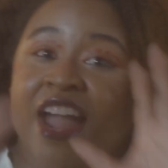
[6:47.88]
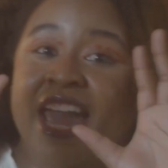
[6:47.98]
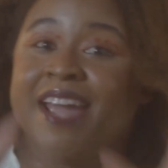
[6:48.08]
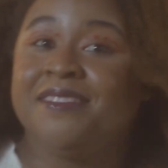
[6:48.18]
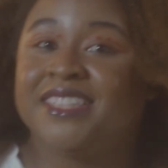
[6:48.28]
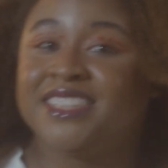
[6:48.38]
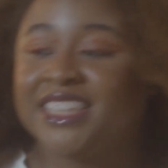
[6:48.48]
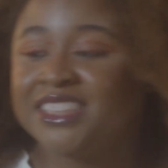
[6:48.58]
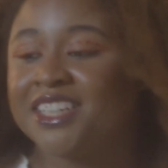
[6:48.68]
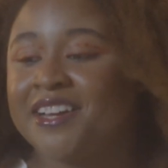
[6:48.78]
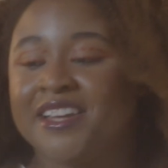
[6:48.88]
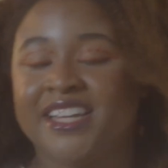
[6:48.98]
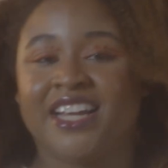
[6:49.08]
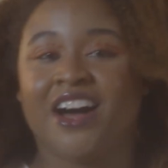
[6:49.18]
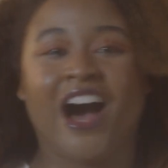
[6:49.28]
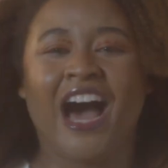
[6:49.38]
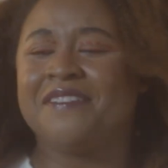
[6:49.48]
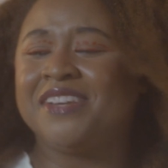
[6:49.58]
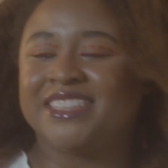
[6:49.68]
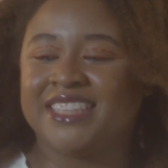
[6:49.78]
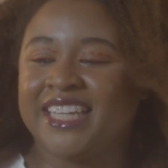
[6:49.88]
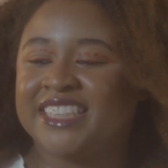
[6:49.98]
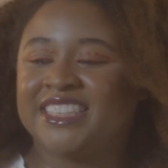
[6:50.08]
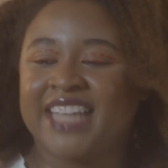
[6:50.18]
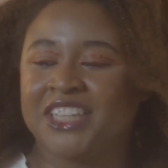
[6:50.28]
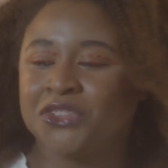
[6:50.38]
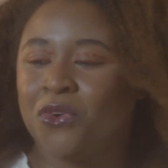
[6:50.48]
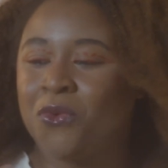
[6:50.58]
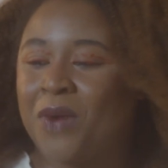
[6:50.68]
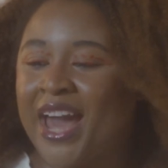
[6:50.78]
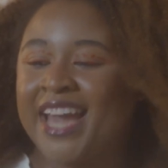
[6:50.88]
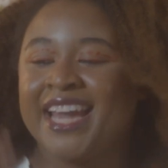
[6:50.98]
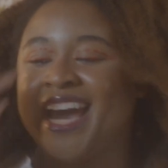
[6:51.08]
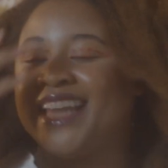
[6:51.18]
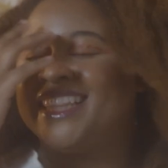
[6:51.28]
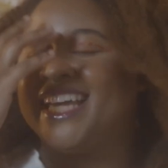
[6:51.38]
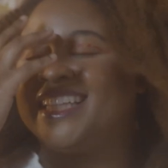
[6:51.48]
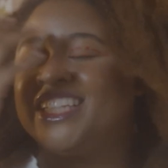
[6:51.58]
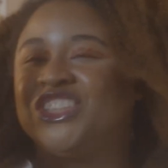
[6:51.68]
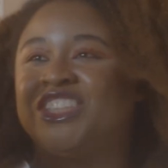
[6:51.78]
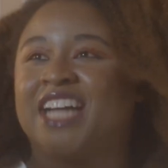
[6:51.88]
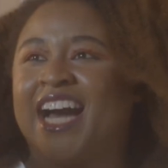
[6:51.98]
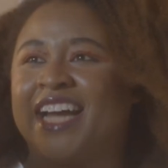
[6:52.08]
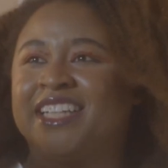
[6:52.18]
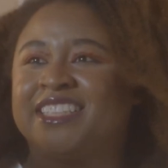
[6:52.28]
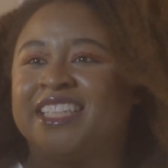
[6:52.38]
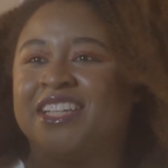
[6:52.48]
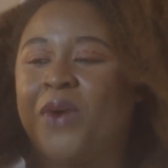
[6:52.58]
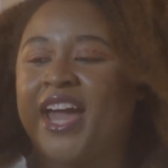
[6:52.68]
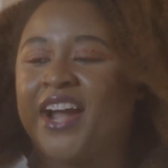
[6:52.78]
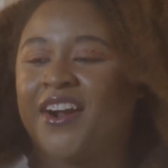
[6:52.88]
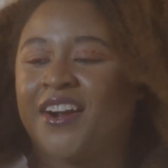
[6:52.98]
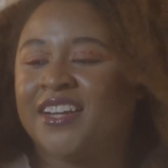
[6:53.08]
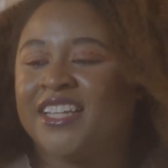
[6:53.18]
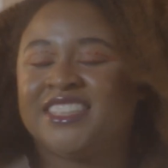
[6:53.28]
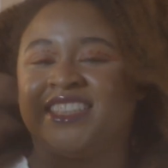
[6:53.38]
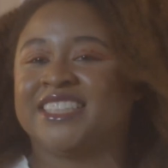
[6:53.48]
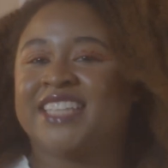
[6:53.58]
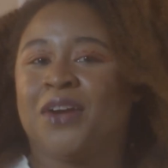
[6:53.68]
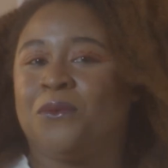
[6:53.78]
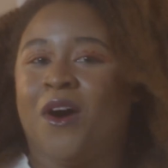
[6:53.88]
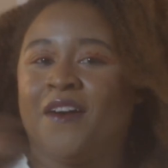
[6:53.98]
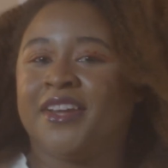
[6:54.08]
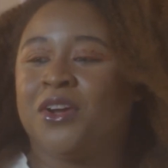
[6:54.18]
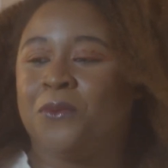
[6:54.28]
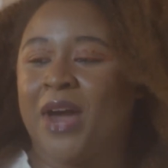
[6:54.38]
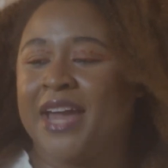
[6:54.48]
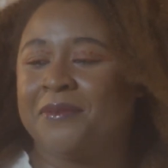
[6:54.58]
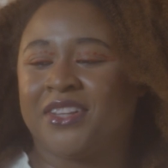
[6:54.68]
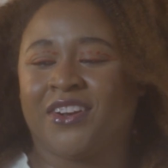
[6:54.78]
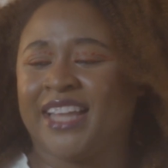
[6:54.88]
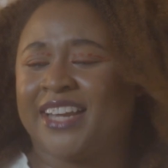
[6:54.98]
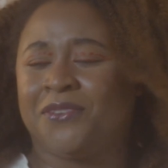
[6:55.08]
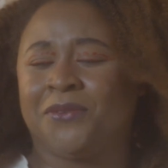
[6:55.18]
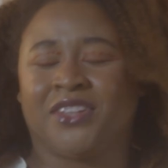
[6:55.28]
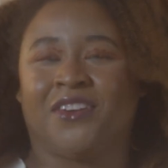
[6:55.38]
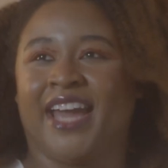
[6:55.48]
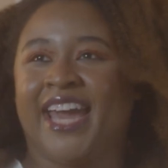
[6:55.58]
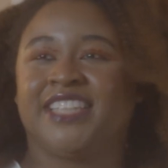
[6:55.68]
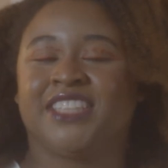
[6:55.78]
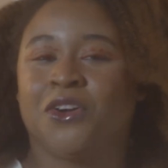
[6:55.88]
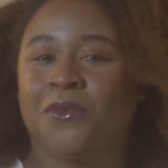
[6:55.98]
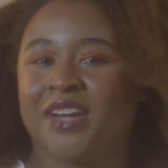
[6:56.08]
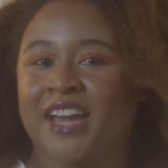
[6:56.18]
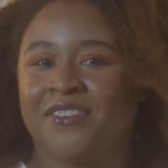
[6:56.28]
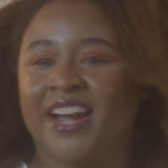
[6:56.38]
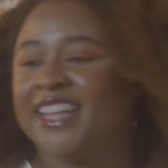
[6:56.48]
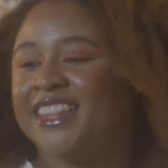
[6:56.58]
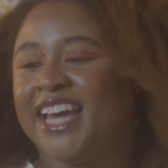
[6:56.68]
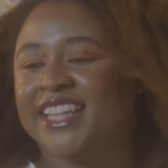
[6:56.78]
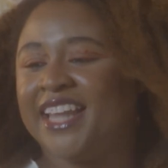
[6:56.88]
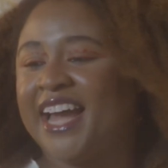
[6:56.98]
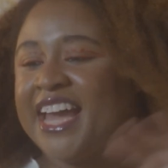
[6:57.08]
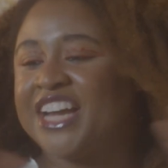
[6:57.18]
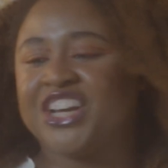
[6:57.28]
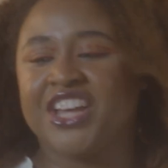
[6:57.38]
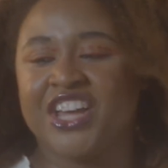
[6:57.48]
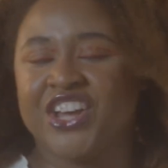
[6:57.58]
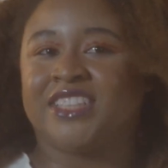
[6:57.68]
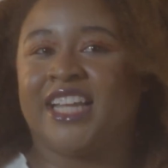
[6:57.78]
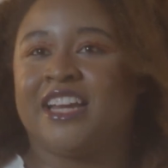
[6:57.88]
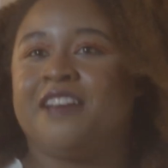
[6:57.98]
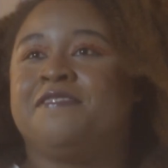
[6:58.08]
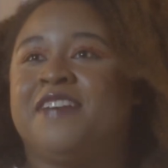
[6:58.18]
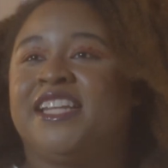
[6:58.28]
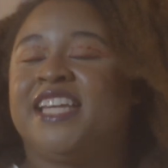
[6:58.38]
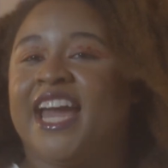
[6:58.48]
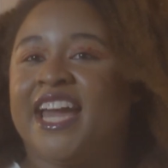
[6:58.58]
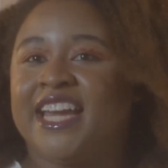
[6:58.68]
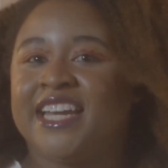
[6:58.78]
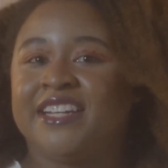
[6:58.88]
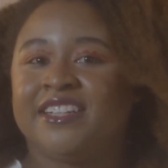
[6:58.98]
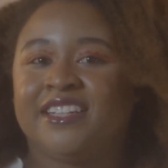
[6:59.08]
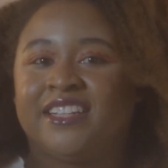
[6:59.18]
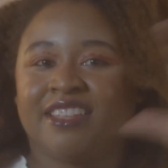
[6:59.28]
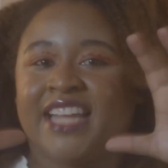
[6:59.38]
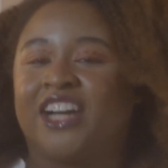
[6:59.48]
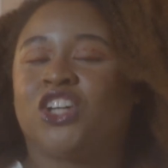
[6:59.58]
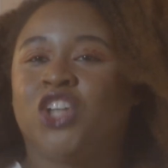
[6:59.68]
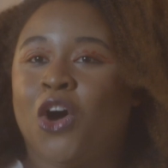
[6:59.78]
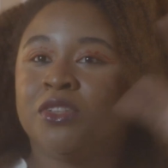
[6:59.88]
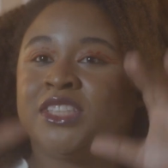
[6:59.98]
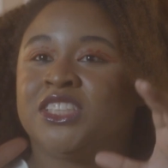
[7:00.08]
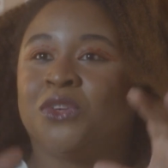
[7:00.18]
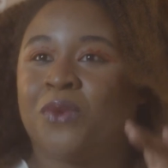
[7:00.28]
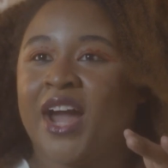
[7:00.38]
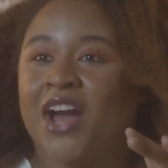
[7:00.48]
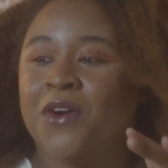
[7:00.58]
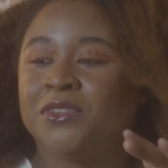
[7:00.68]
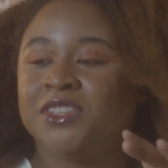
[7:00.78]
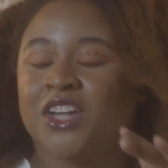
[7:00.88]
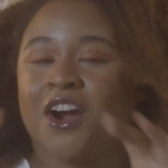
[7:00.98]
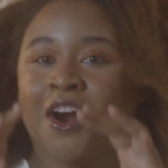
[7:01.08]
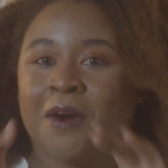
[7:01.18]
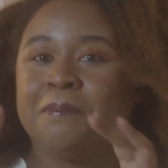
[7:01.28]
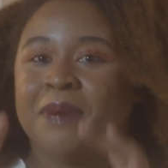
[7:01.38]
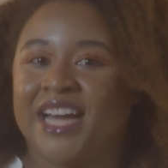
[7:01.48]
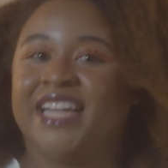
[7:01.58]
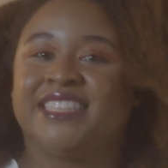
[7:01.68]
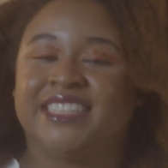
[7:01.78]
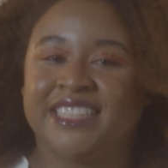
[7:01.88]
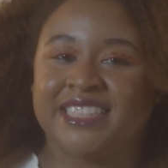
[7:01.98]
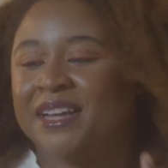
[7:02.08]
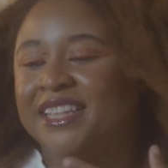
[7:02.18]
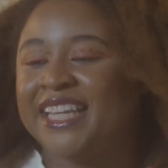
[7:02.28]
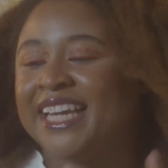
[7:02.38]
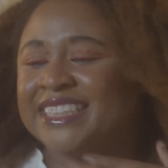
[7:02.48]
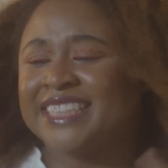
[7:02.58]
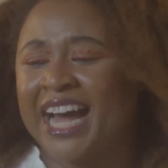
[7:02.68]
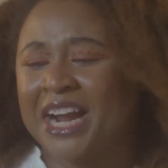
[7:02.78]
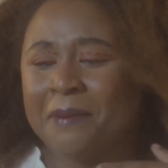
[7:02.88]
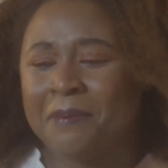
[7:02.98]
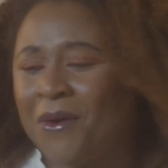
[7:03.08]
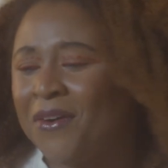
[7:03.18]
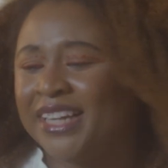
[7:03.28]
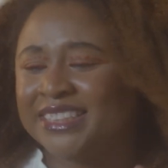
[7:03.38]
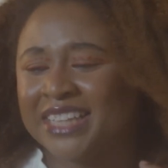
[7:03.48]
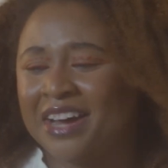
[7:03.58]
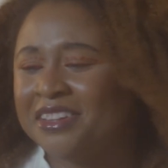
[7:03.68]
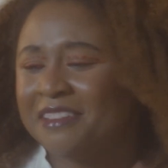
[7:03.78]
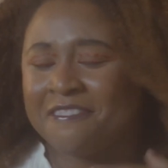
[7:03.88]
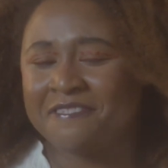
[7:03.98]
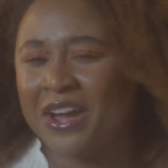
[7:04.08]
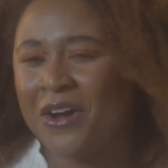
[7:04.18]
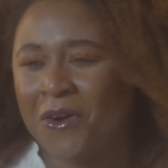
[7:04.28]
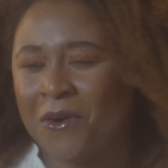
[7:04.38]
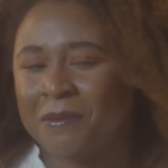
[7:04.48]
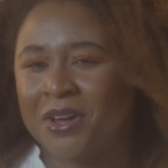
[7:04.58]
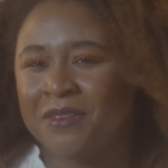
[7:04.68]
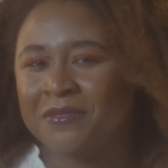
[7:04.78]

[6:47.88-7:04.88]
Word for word: framed in such a obviously sexual way. And then the shot where she's like walking away with her, like with her agent or whatever. And then like, there's like a vignette that closes around her butt. But the entire point of the film